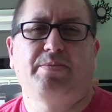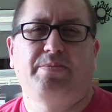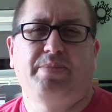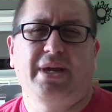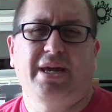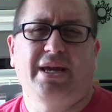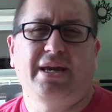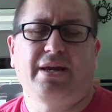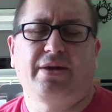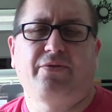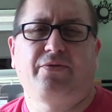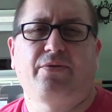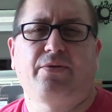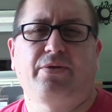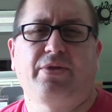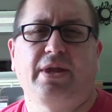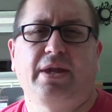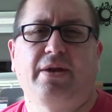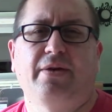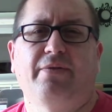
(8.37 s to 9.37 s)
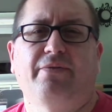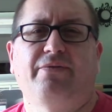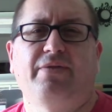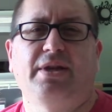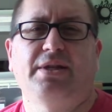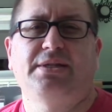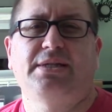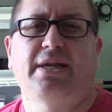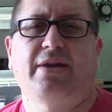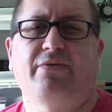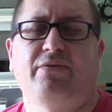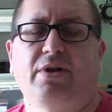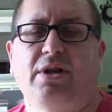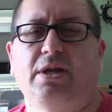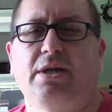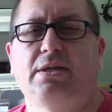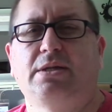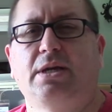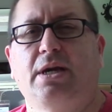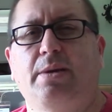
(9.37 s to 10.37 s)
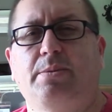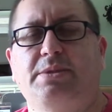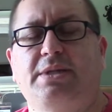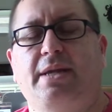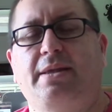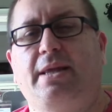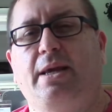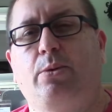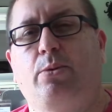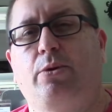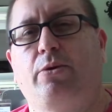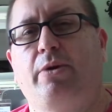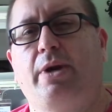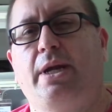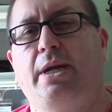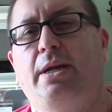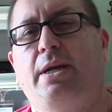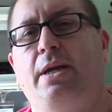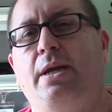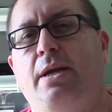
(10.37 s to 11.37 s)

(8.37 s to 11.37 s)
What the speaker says: big for the V70 tubs that they were in.